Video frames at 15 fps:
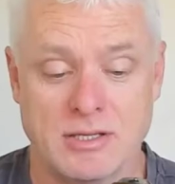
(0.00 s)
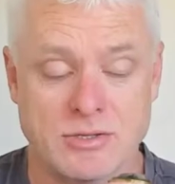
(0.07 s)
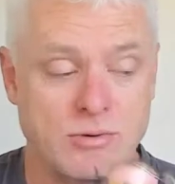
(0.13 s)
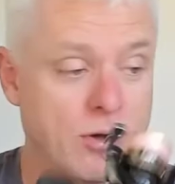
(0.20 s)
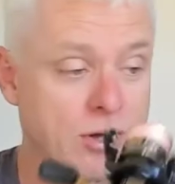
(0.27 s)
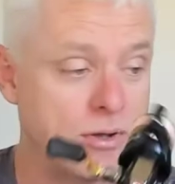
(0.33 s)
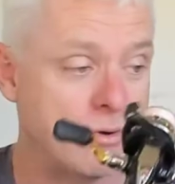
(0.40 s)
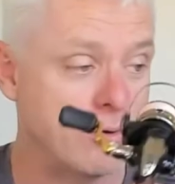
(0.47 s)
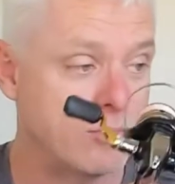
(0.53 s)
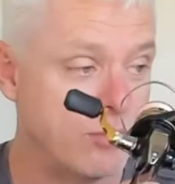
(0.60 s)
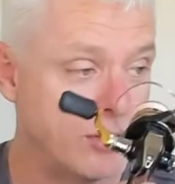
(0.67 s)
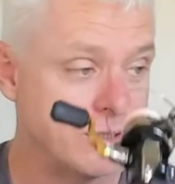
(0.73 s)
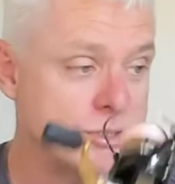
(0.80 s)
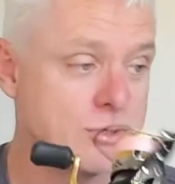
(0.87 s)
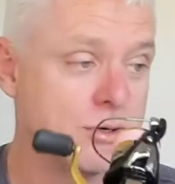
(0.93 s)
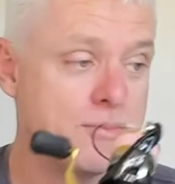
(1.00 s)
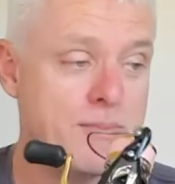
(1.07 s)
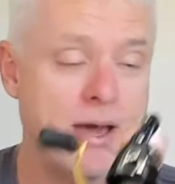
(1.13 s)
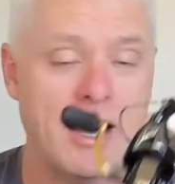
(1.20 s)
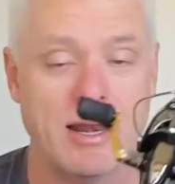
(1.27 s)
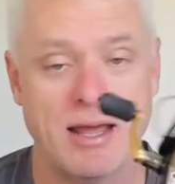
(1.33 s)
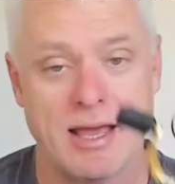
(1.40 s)
quite good. What's good
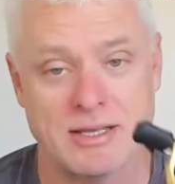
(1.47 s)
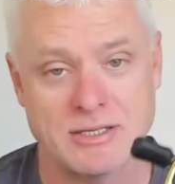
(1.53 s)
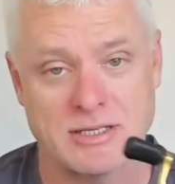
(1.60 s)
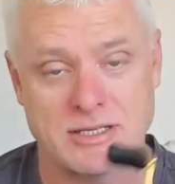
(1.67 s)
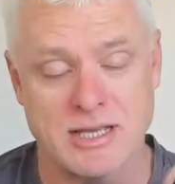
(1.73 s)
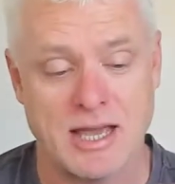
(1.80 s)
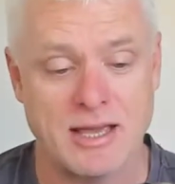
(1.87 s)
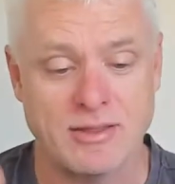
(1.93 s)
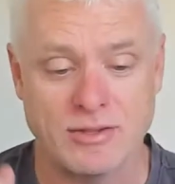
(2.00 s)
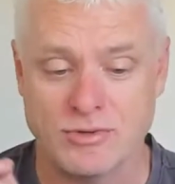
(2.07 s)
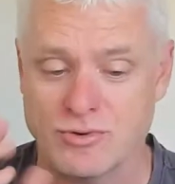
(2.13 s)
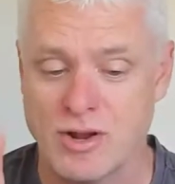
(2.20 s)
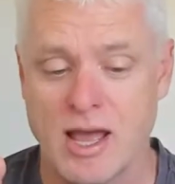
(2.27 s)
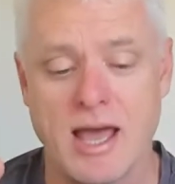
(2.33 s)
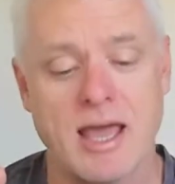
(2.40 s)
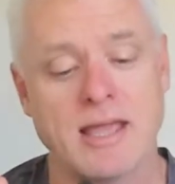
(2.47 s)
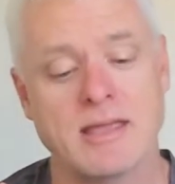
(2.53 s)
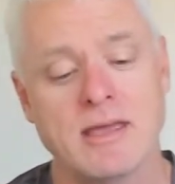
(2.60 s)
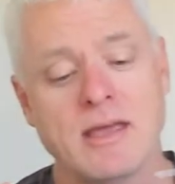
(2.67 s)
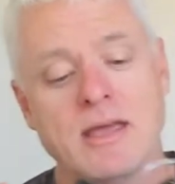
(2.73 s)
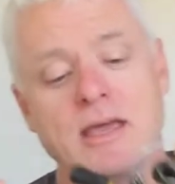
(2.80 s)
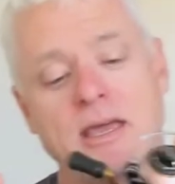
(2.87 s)
about it, as I say, the drag,